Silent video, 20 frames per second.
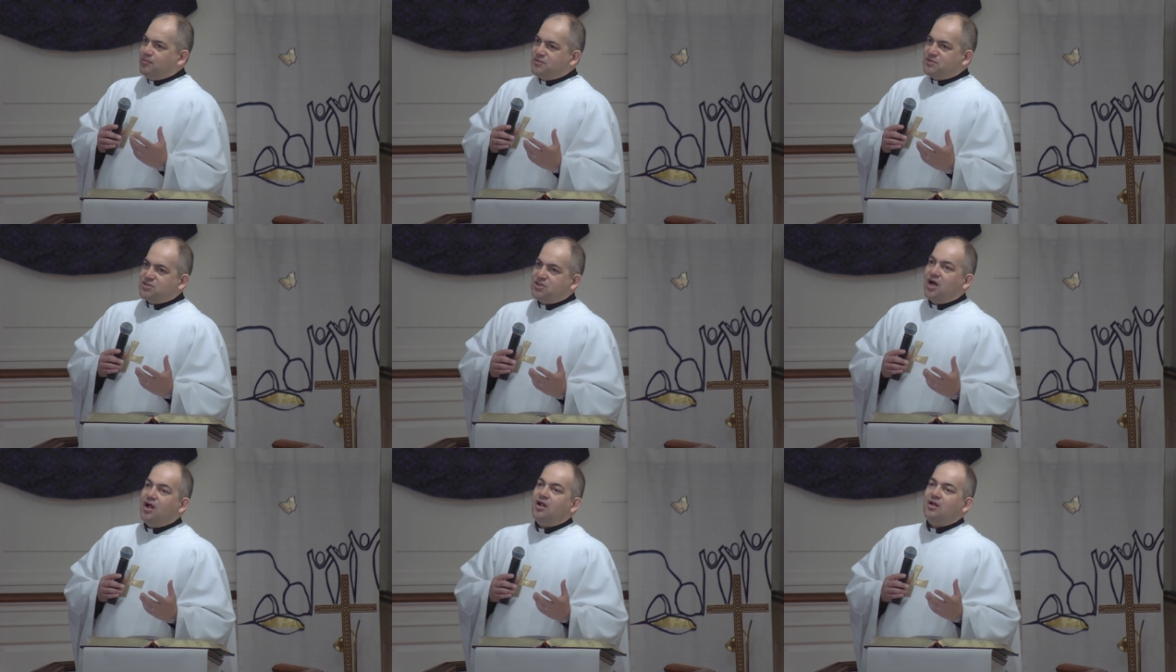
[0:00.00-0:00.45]

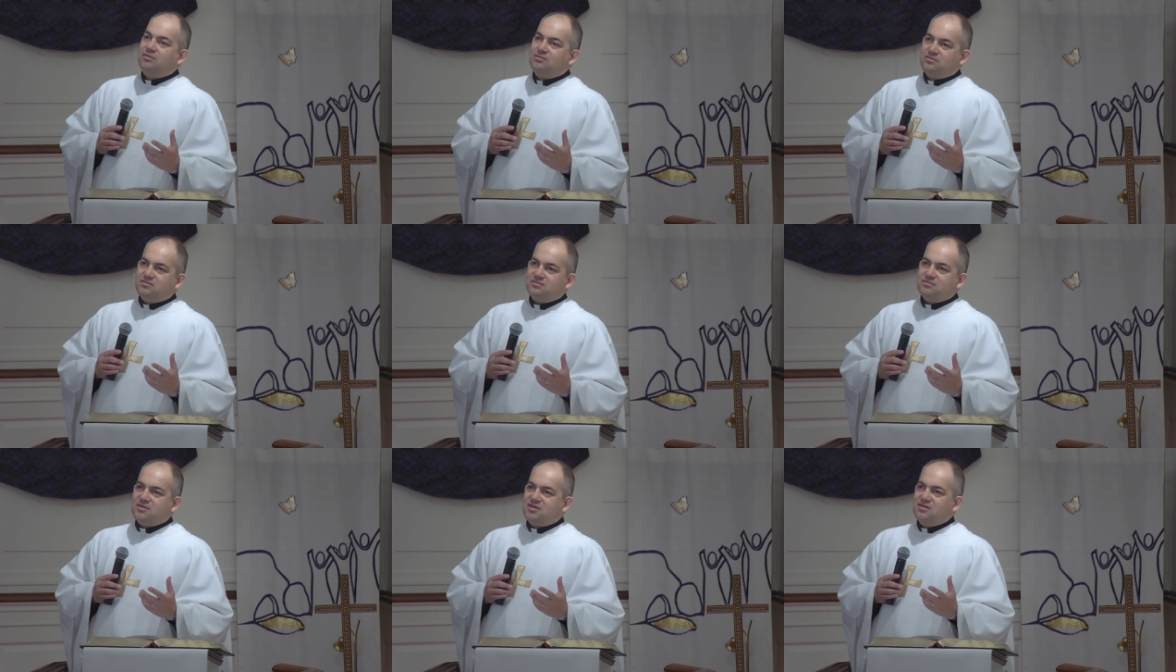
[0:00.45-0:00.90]

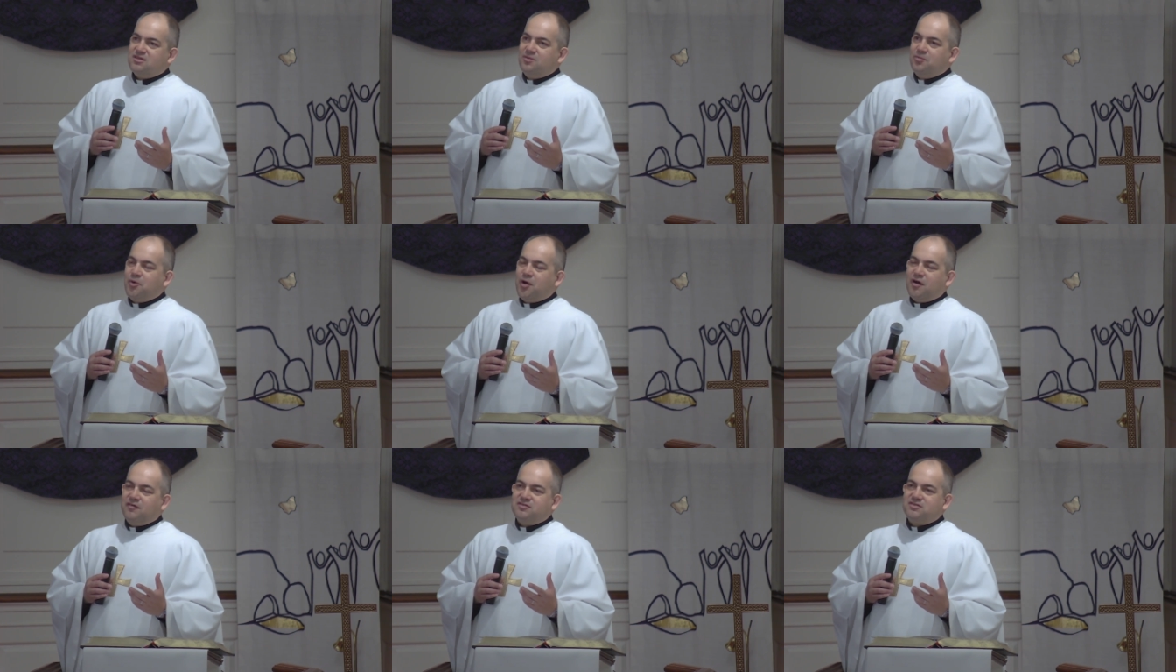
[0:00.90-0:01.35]
psalm in
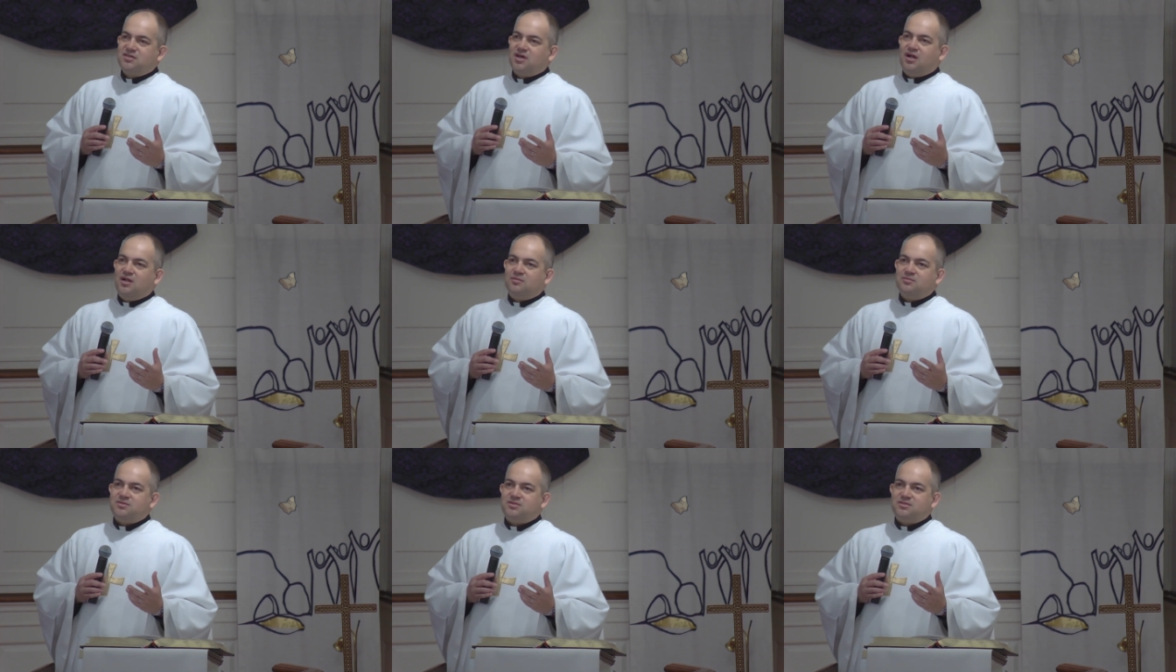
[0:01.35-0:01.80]
the book of
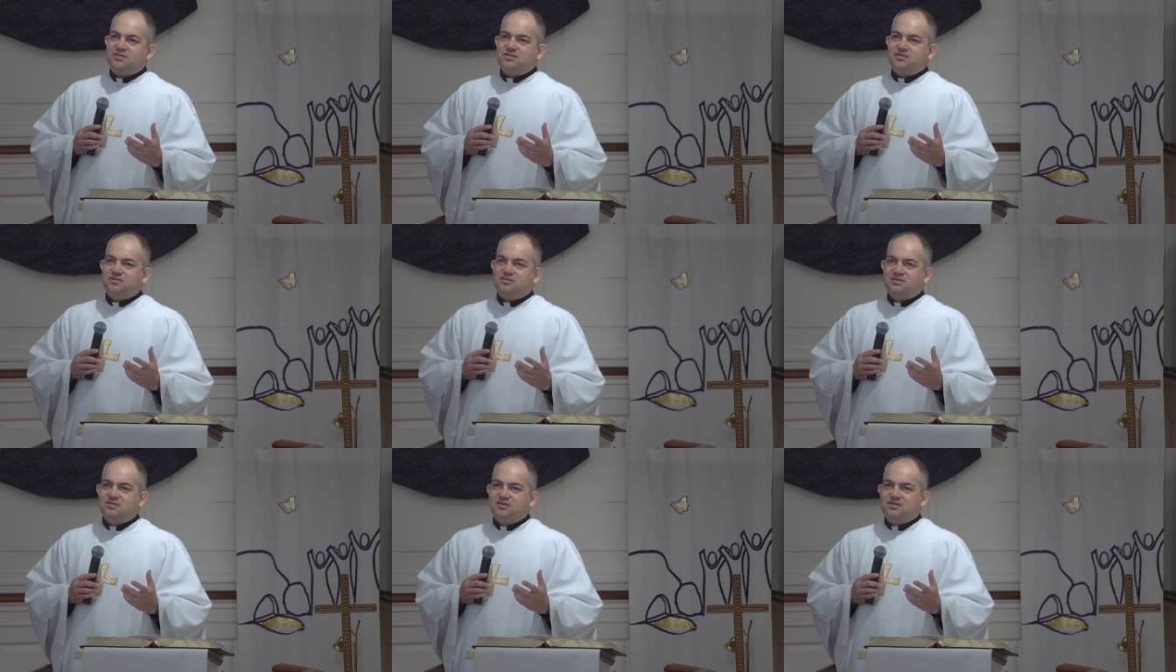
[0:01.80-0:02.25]

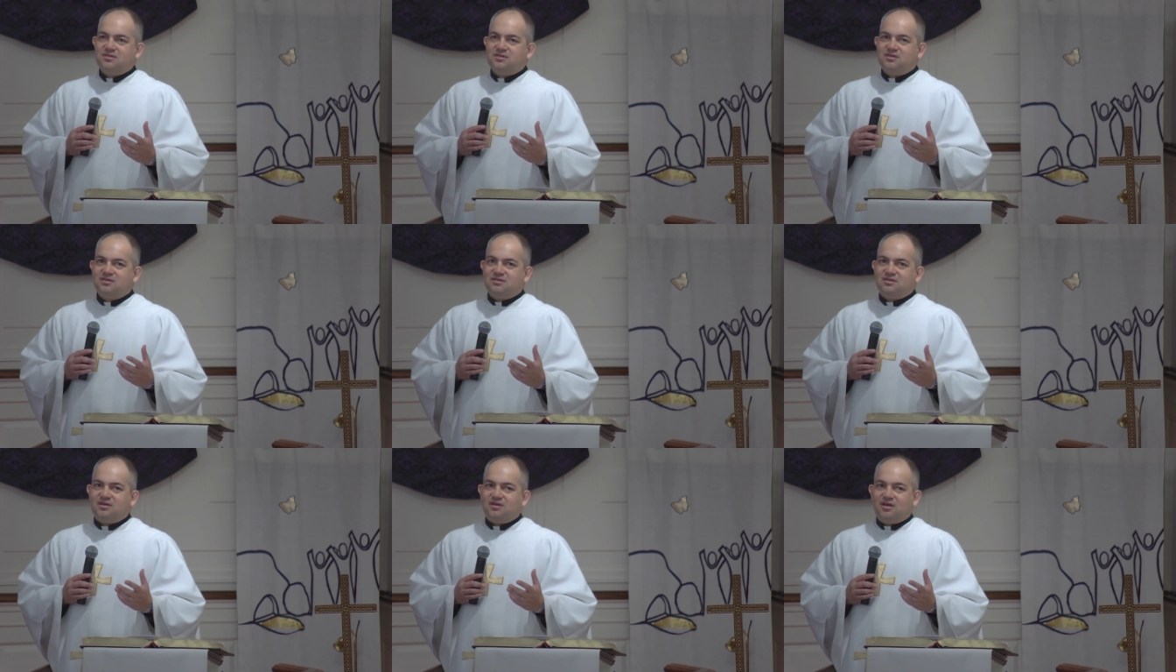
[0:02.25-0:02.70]
Psalms,
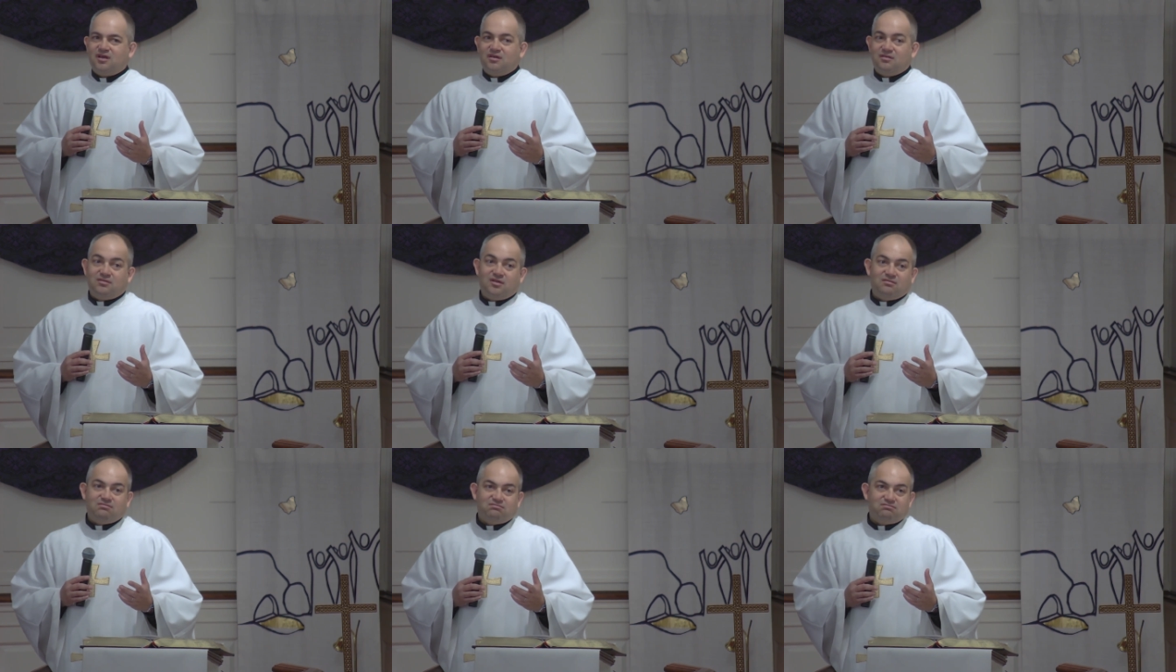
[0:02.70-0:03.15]

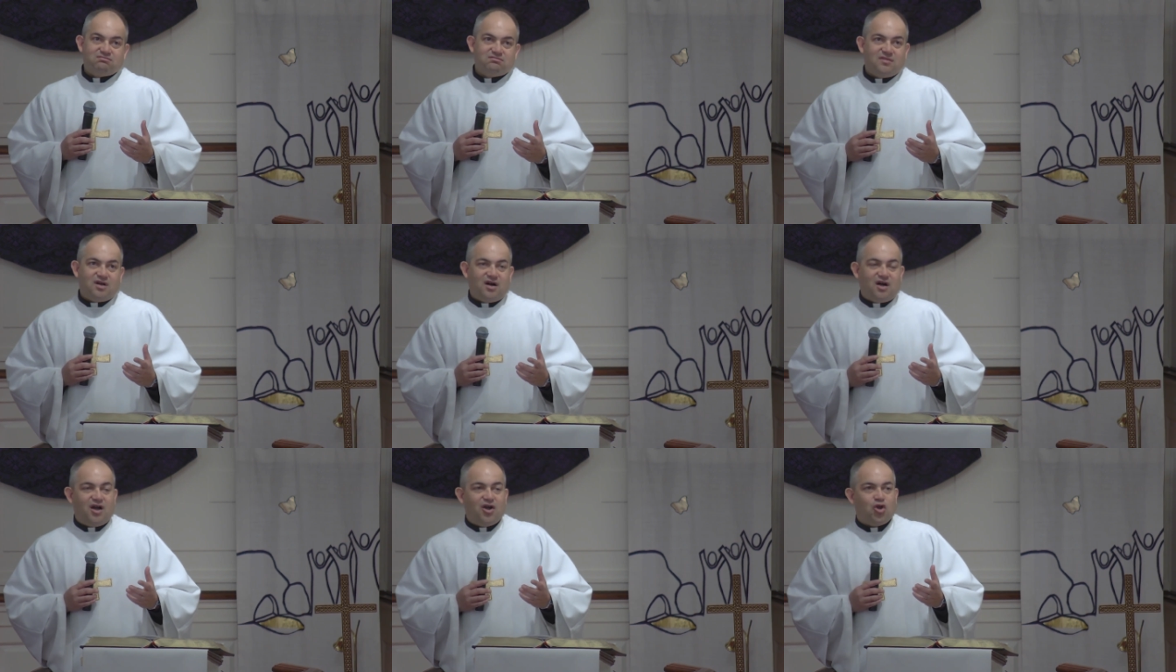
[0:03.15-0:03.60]
and
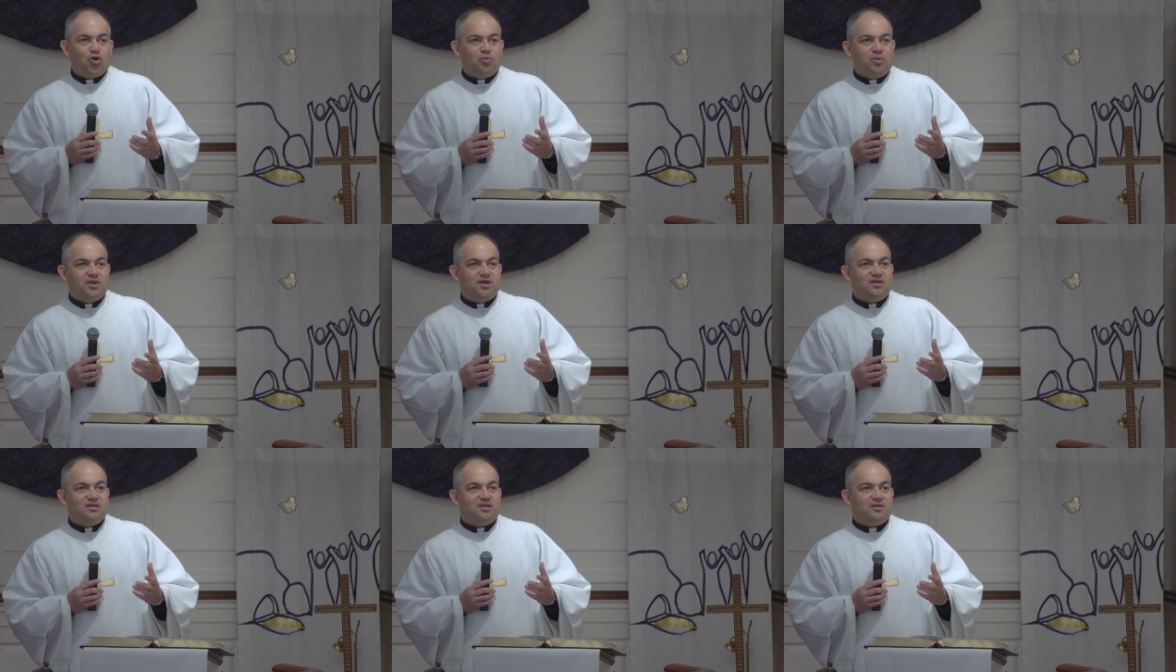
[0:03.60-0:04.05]

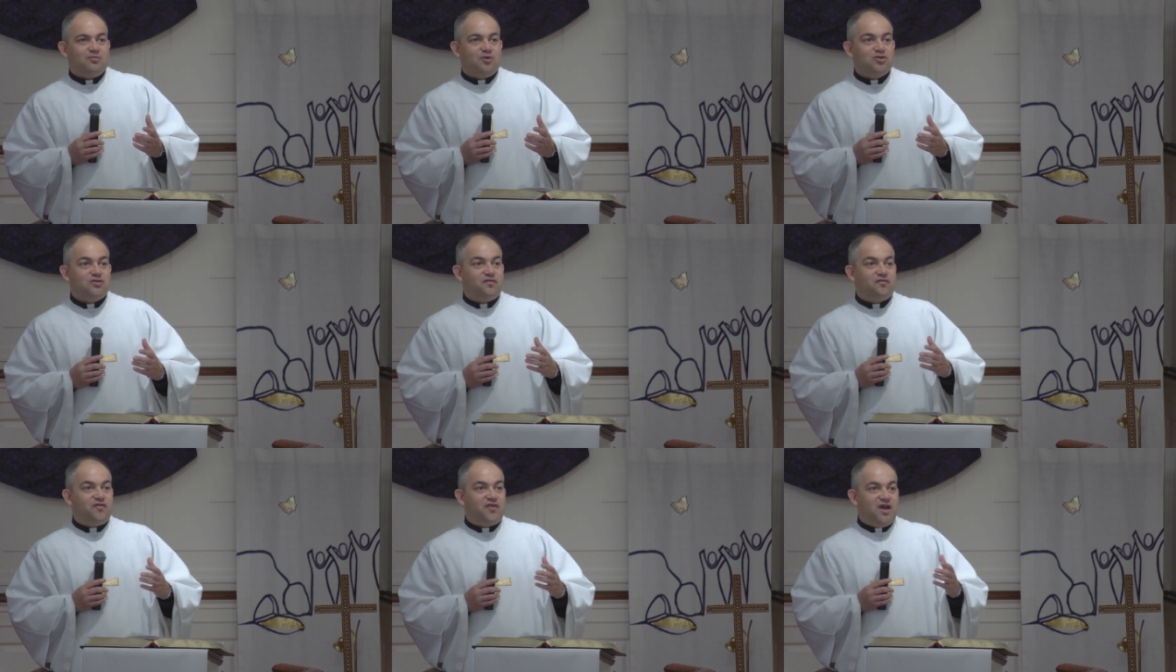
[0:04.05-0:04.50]
arguably the
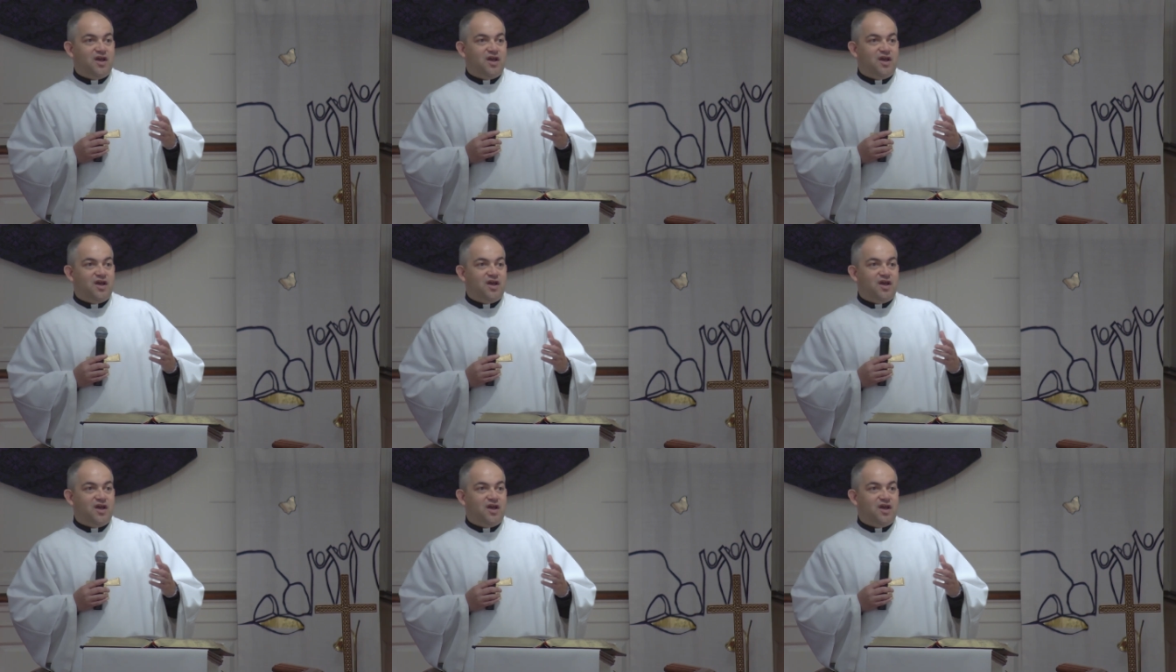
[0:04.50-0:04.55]
most